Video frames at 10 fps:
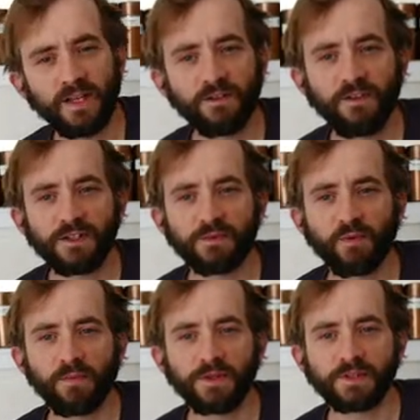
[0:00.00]
defeats the
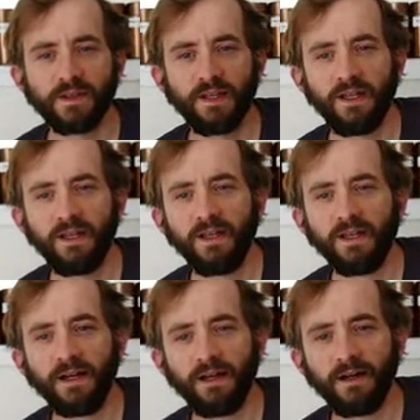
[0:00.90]
purpose.
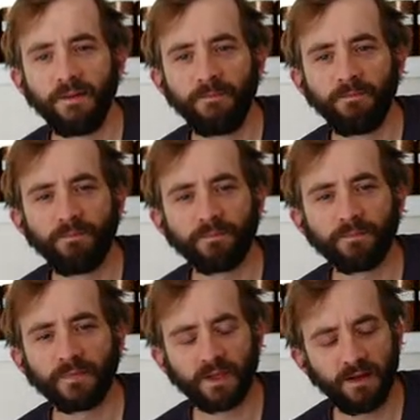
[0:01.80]

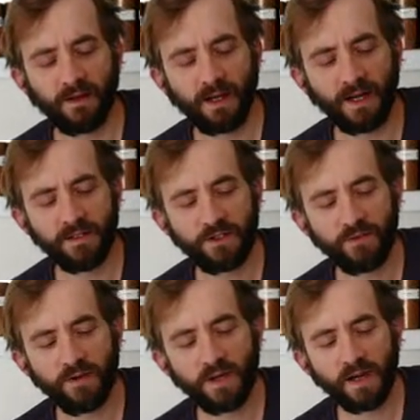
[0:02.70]
I
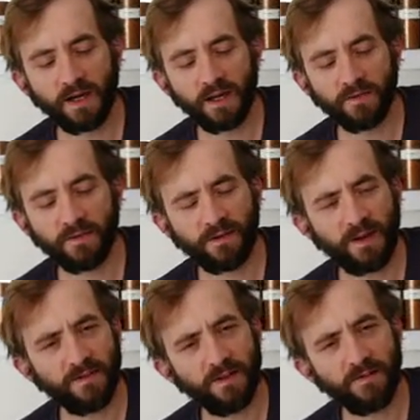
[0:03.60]
do I
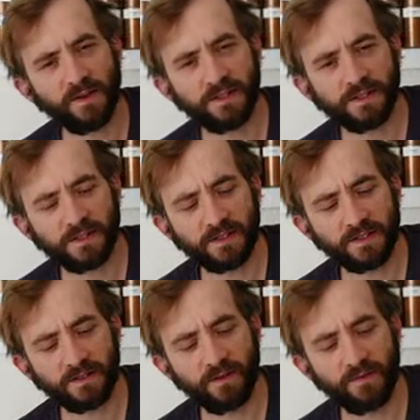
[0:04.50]
have any
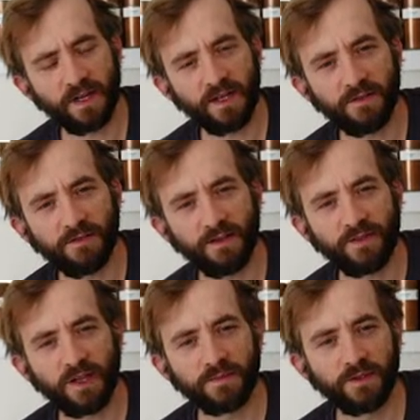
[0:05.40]
friends who have
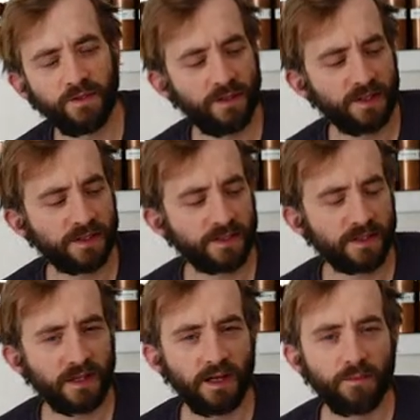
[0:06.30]
9-to-5 jobs who do
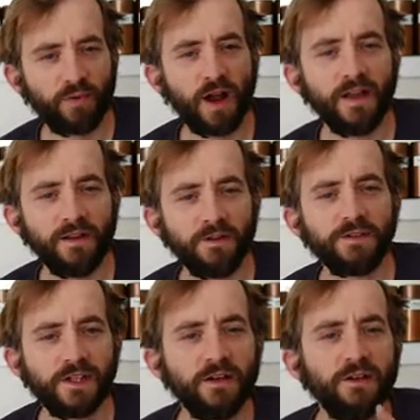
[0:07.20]
this? Brian,
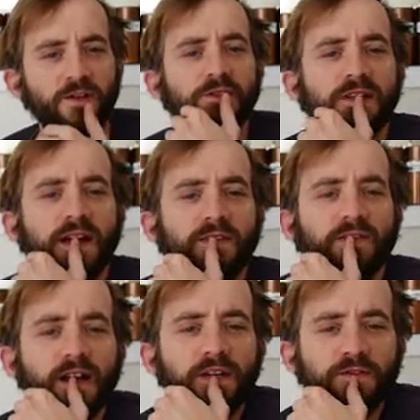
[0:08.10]
who's here, used to
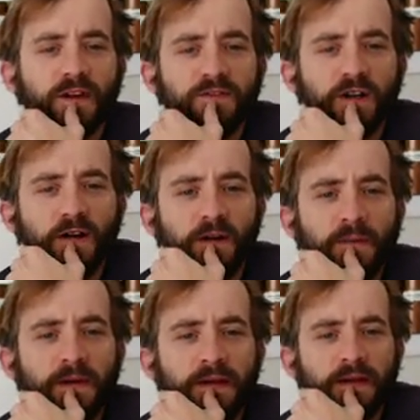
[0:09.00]
have a 9-to-5
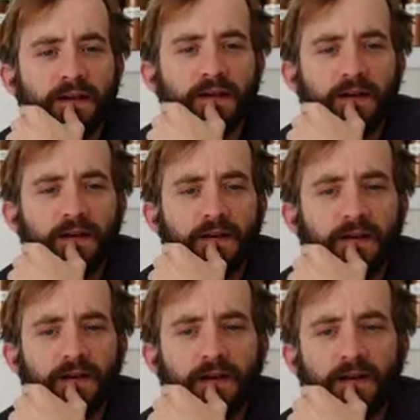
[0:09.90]
job,
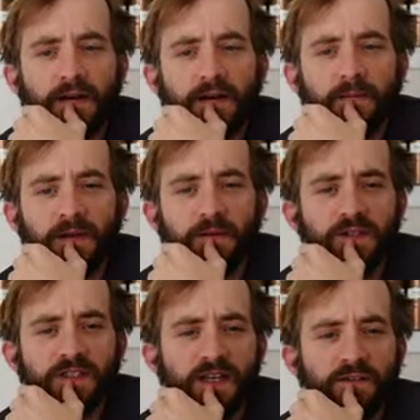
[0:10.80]
but he
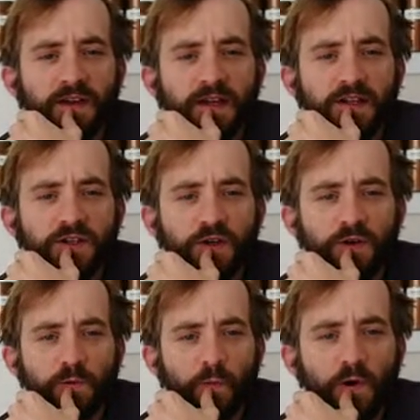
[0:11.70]
would just take
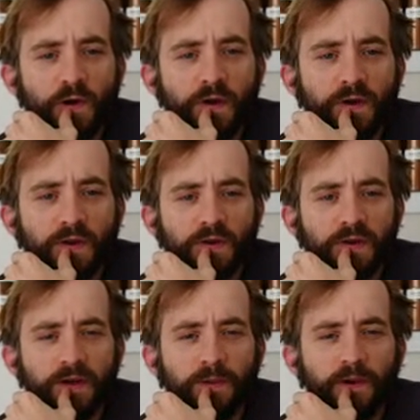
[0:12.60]
vacation or work.
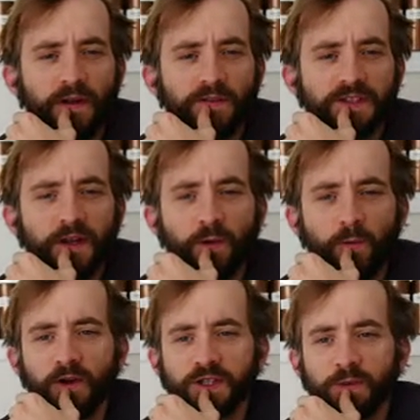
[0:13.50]
All of us kind
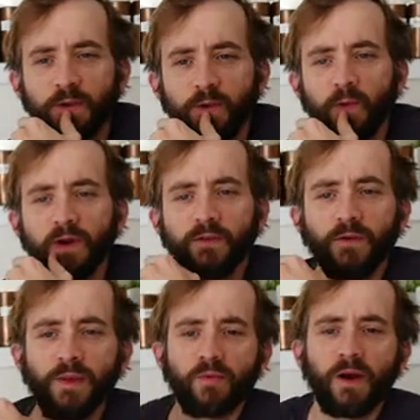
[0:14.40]
of work, so we would work
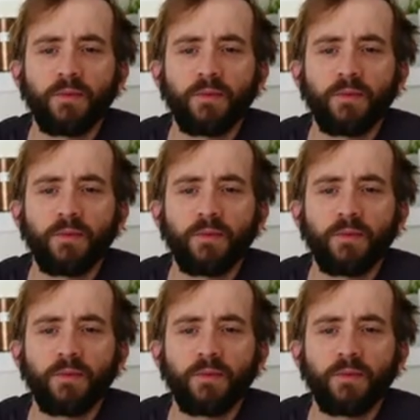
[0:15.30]
from the